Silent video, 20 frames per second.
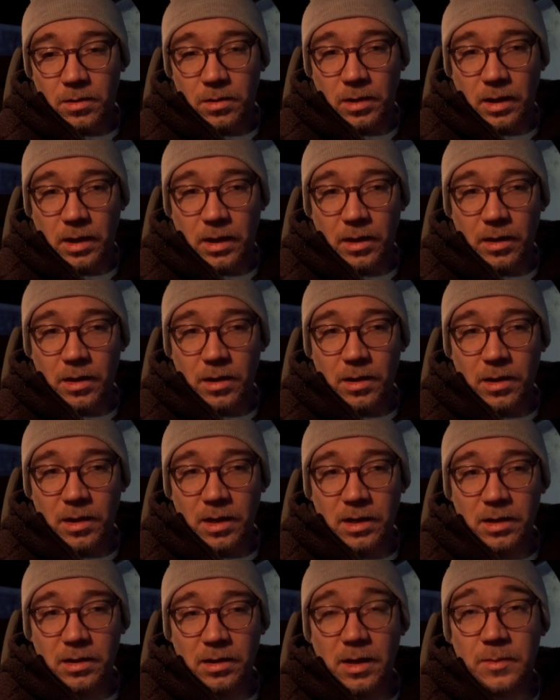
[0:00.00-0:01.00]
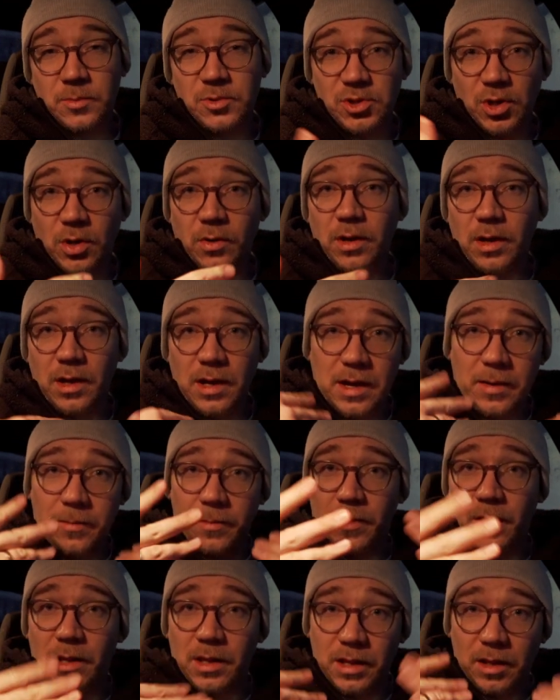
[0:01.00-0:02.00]
Yeah, and I'm sorry,
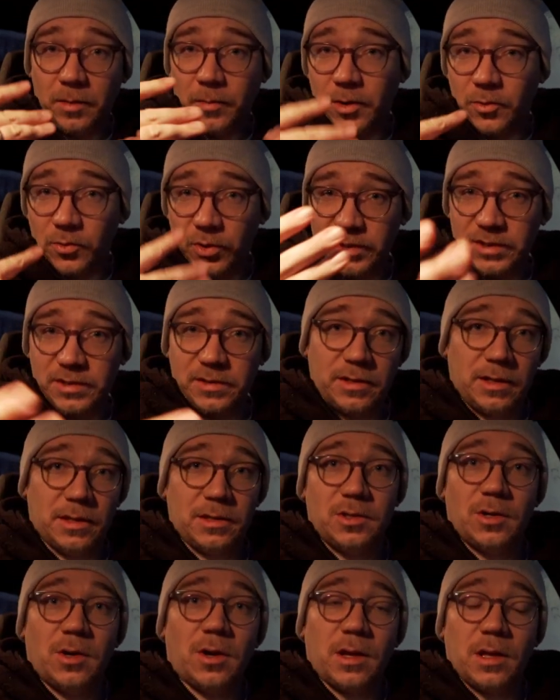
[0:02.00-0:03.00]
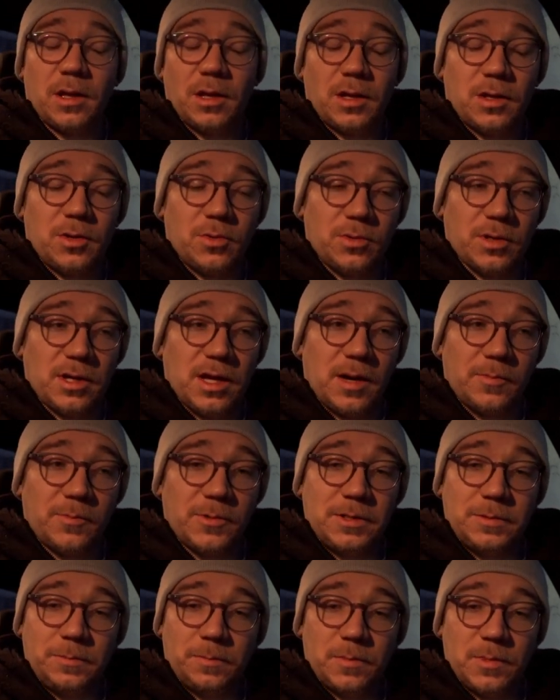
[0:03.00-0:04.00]
I'm a little bit rusty talking to the
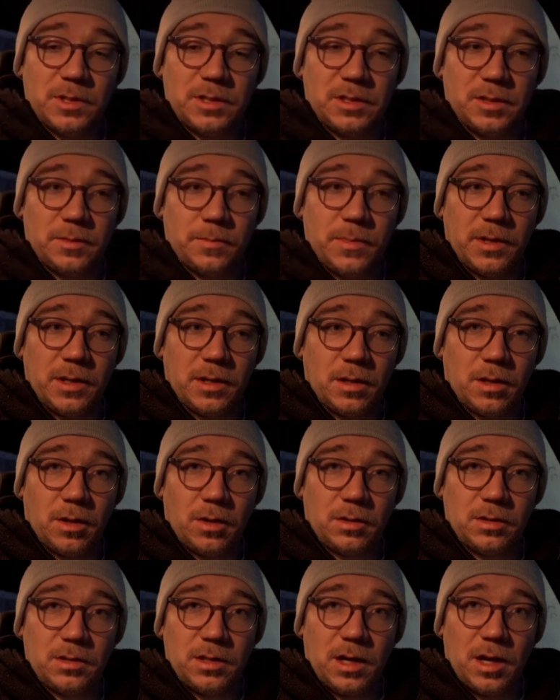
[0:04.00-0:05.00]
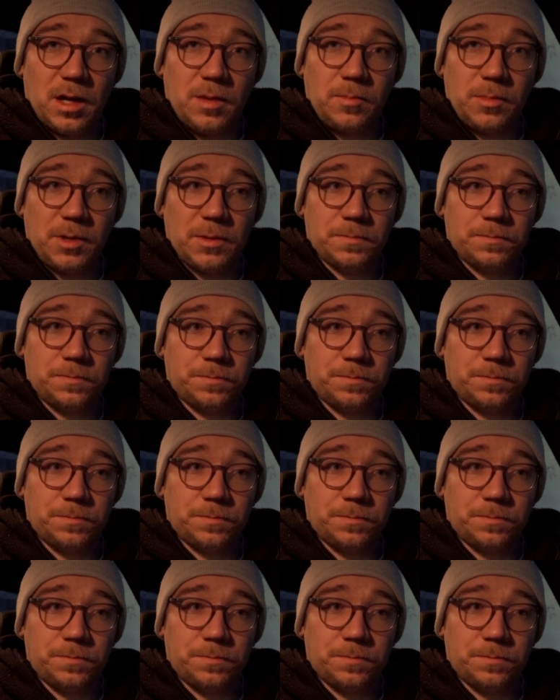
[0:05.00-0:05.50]
camera. It's been a long time.